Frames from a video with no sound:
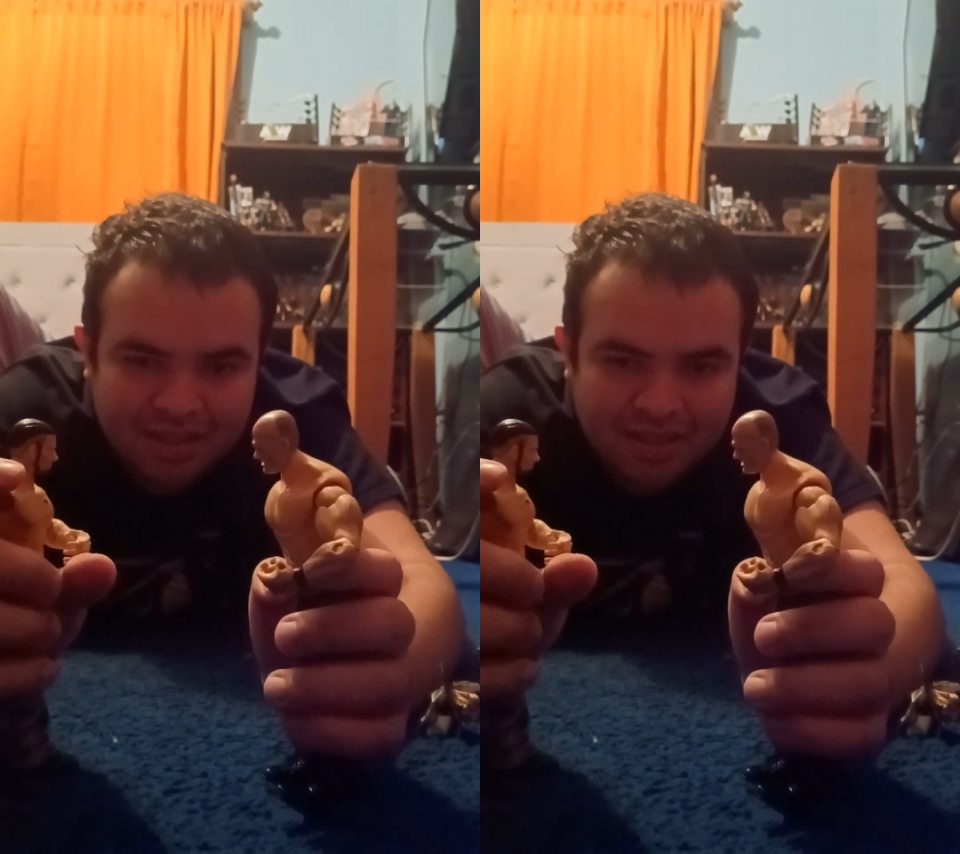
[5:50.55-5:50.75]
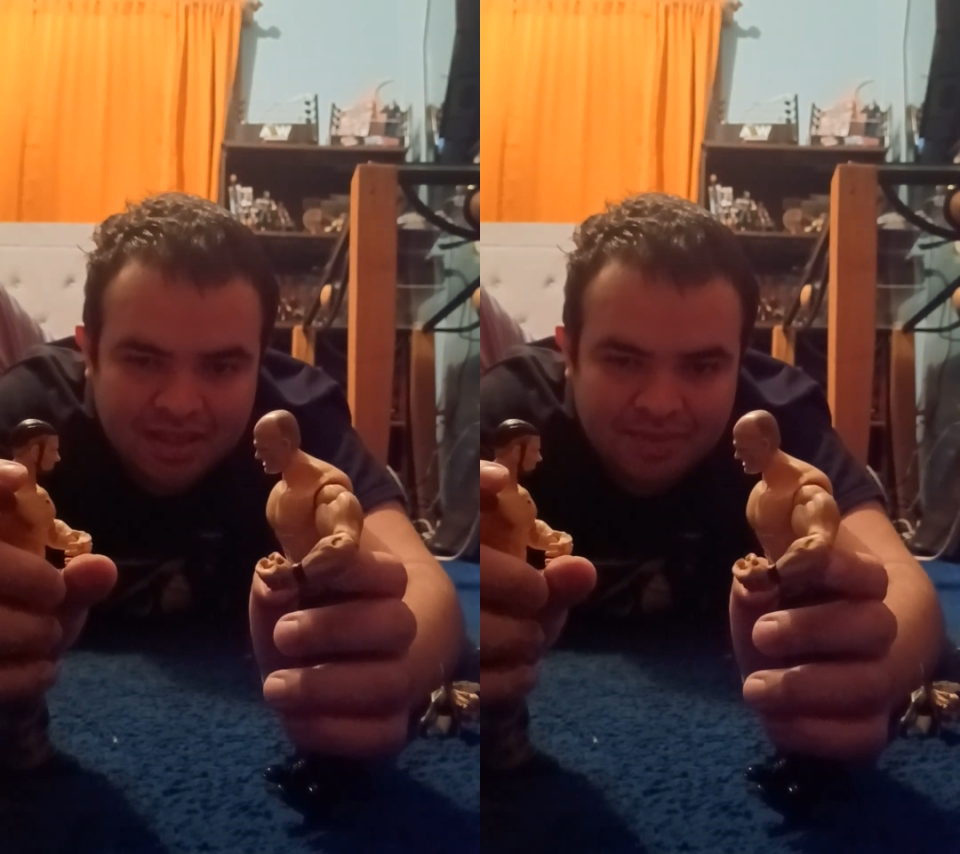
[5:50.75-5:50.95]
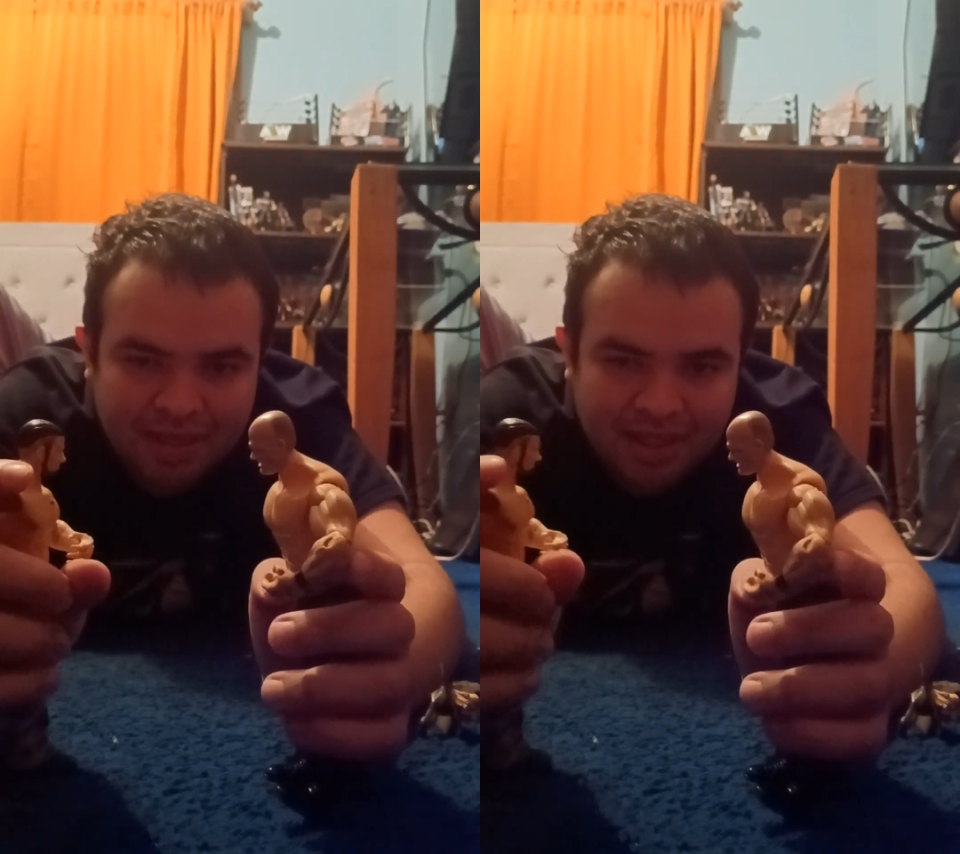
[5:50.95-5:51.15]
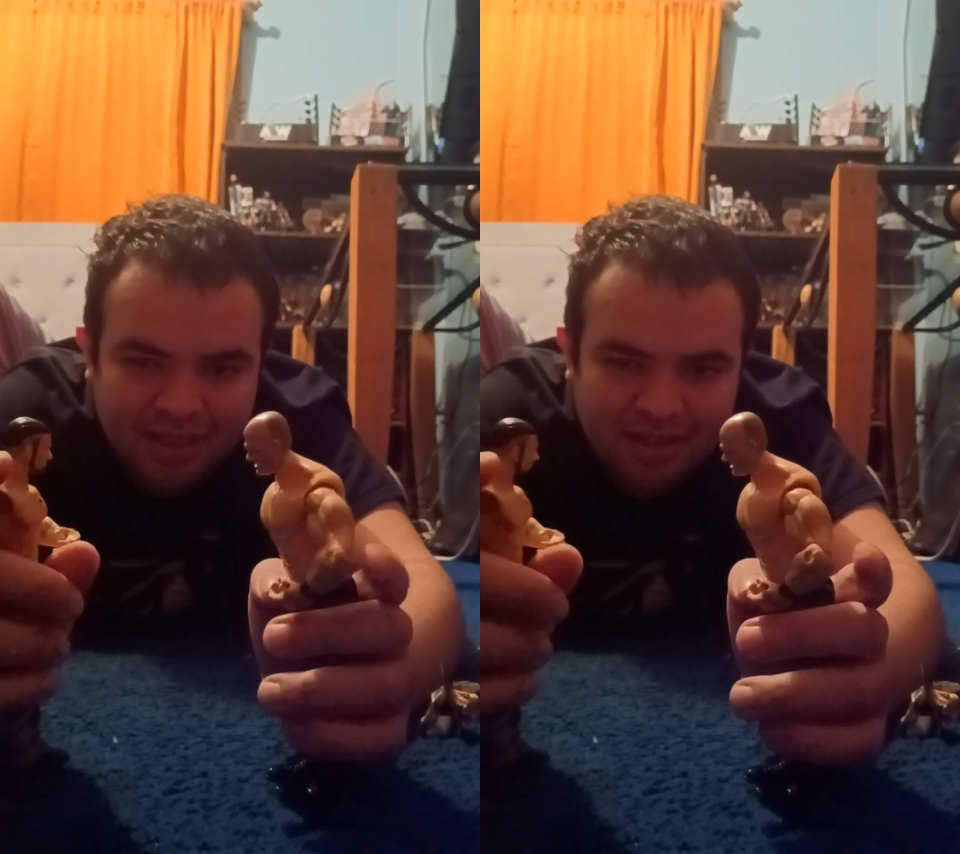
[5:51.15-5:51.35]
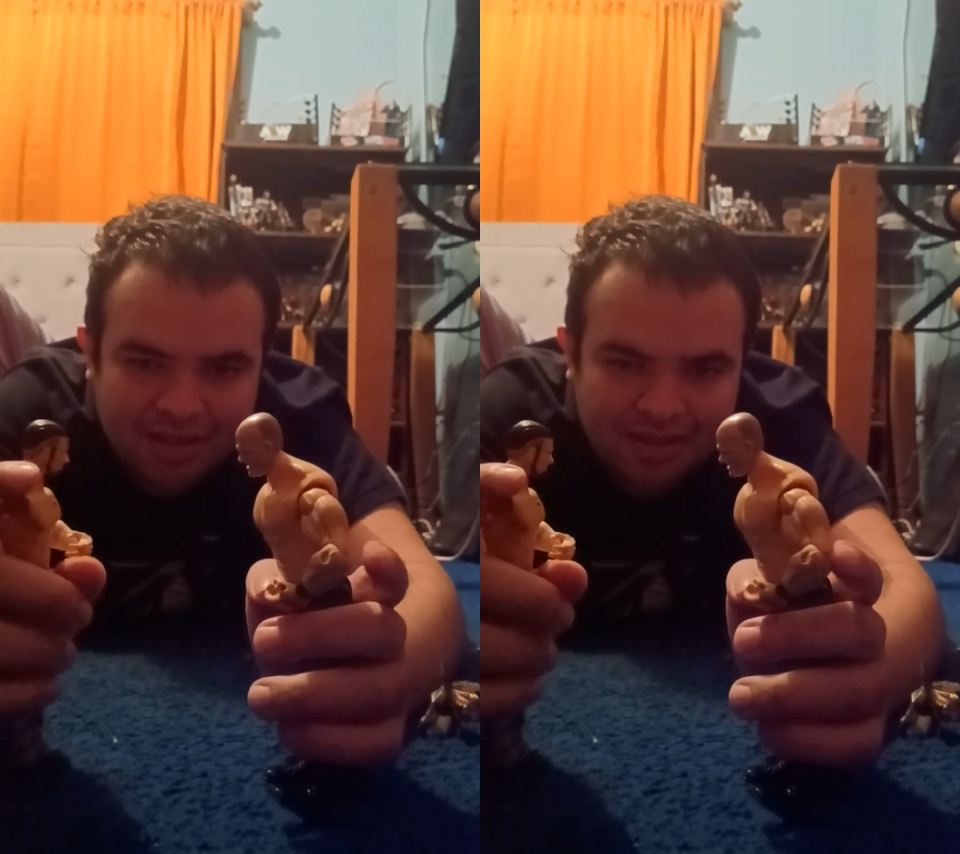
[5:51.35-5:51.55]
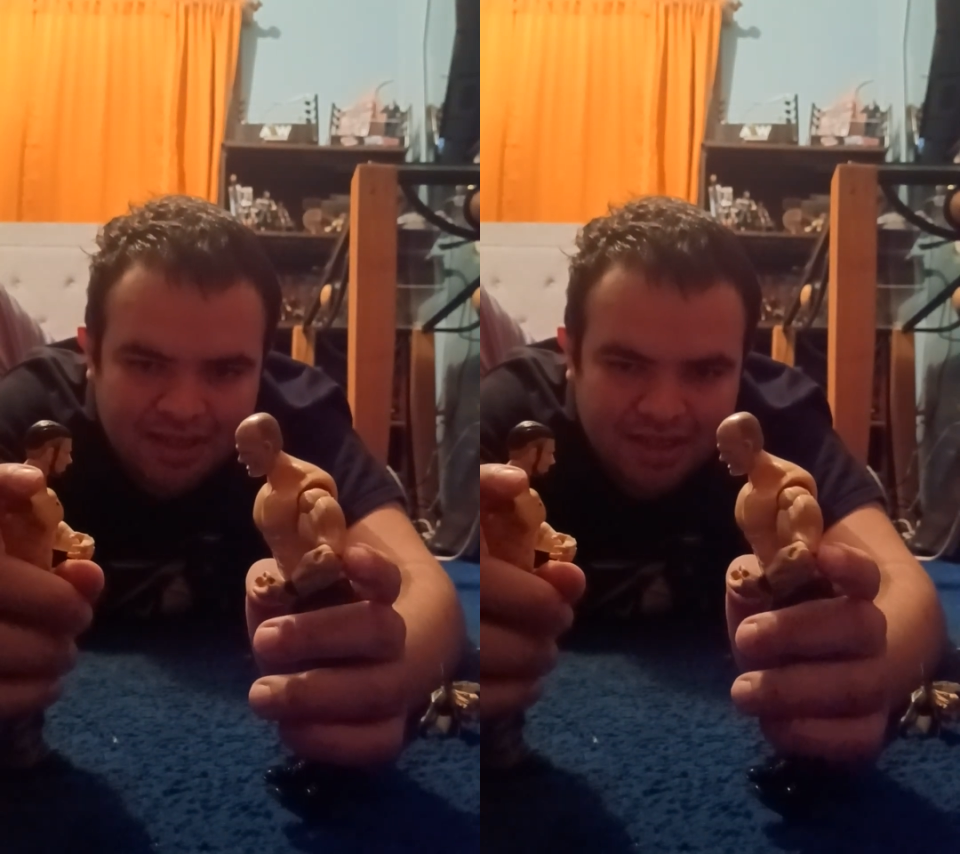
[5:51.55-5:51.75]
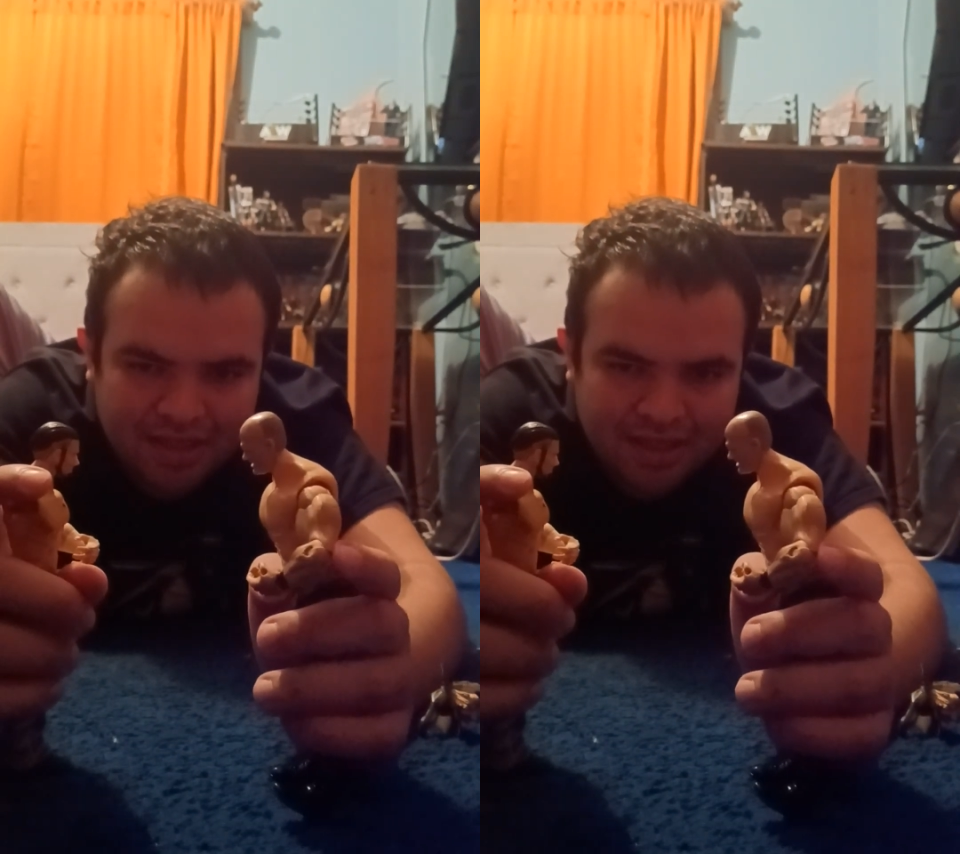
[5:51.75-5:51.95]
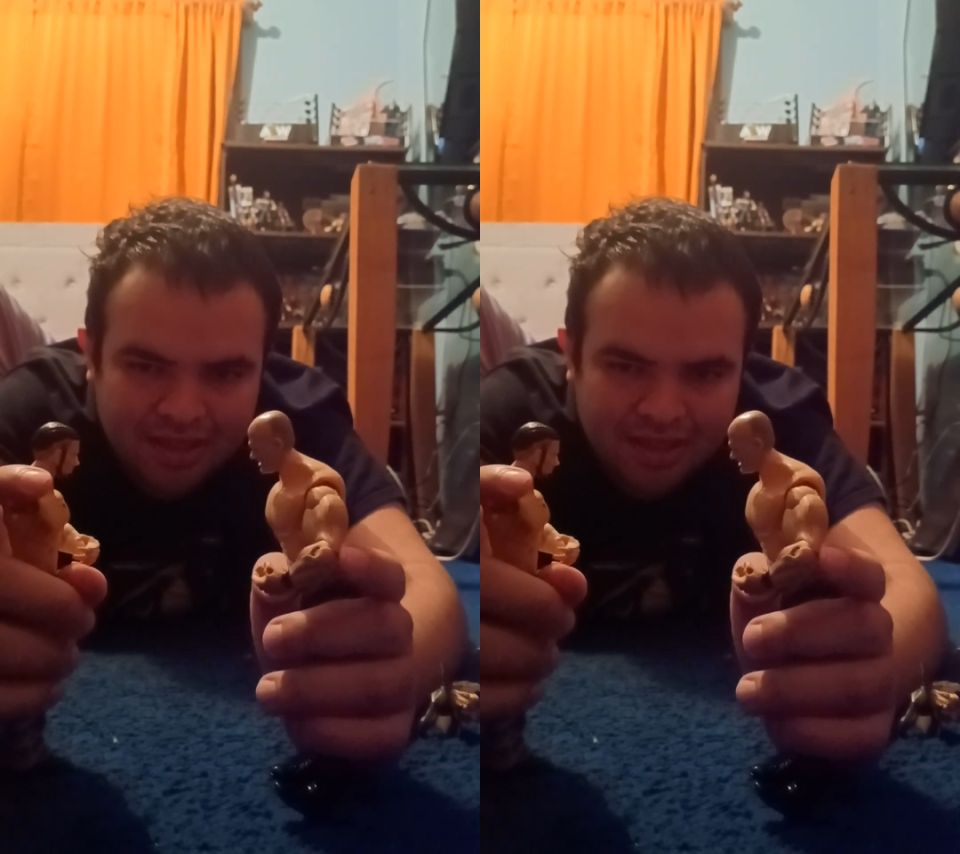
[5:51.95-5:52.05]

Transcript: This is Matt Hardy.